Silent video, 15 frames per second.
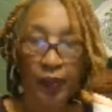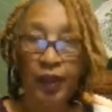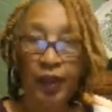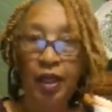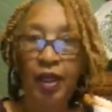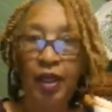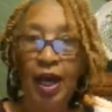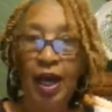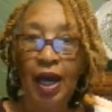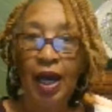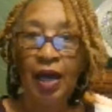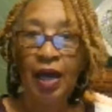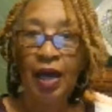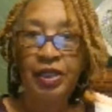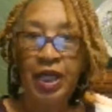our
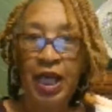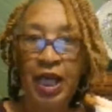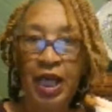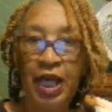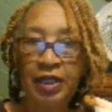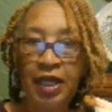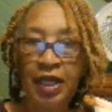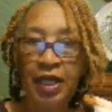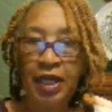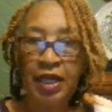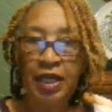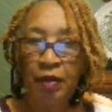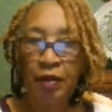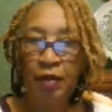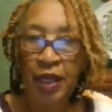chat today is gonna be
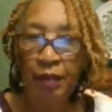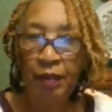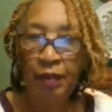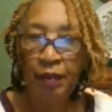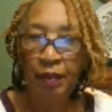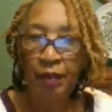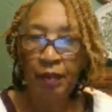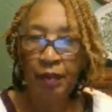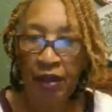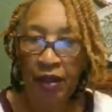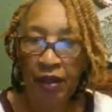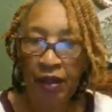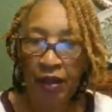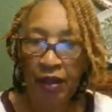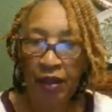about,
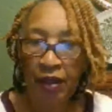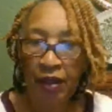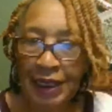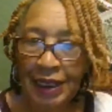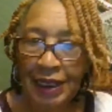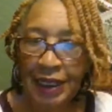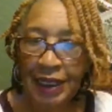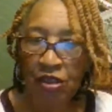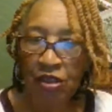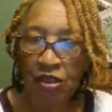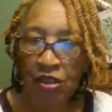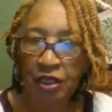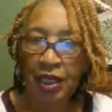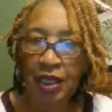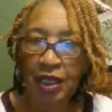hey
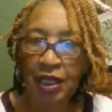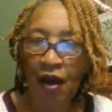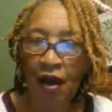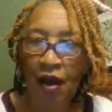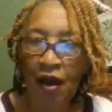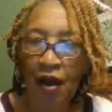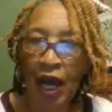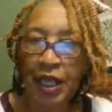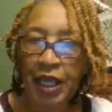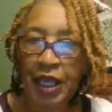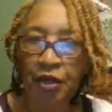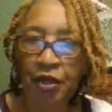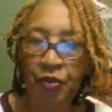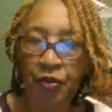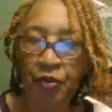Dalton, how are
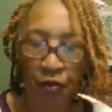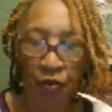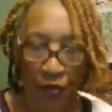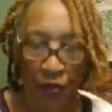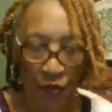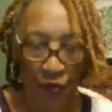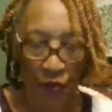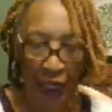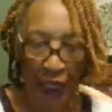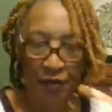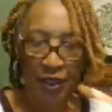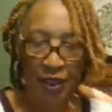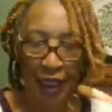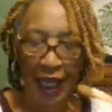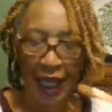you?
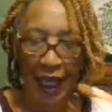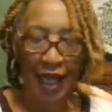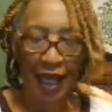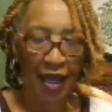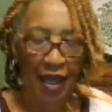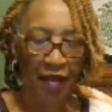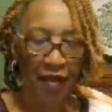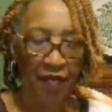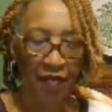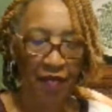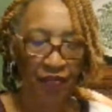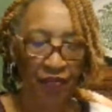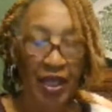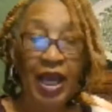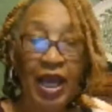Welcome to the live.
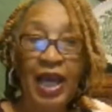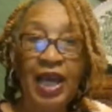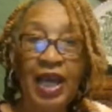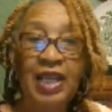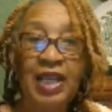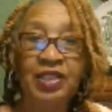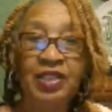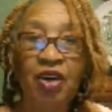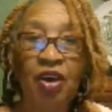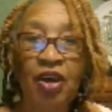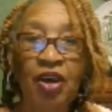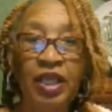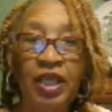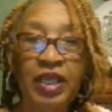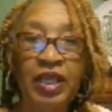As
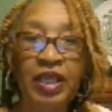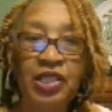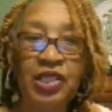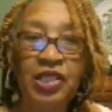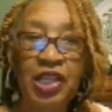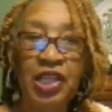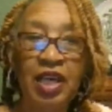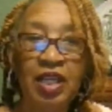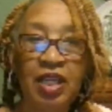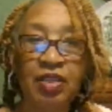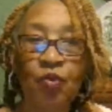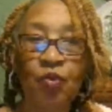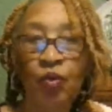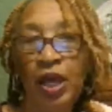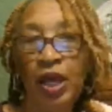Carter Eats says,
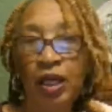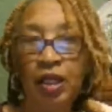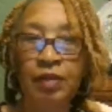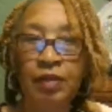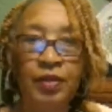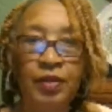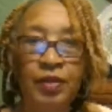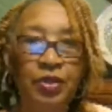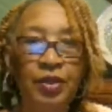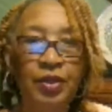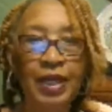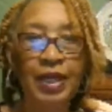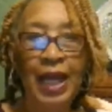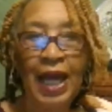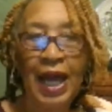welcome to the
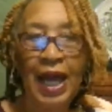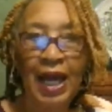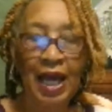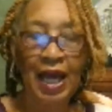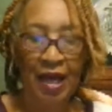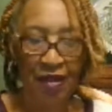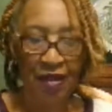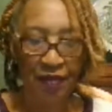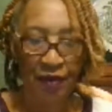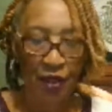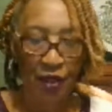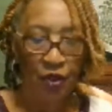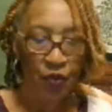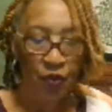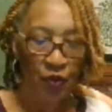live.
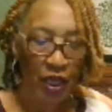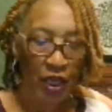Welcome